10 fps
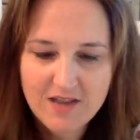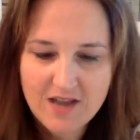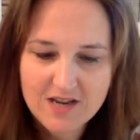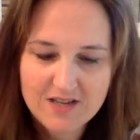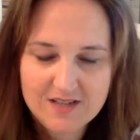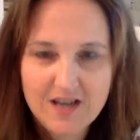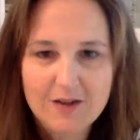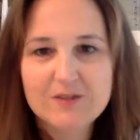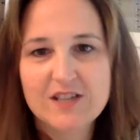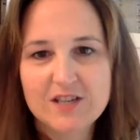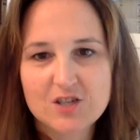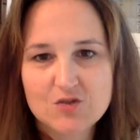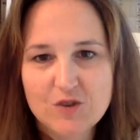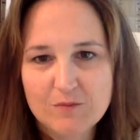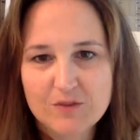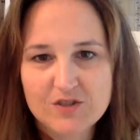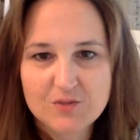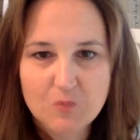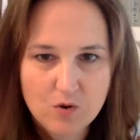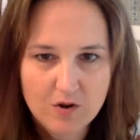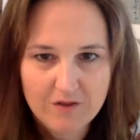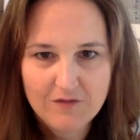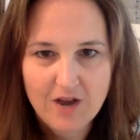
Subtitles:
that is, I would say, strict but supportive.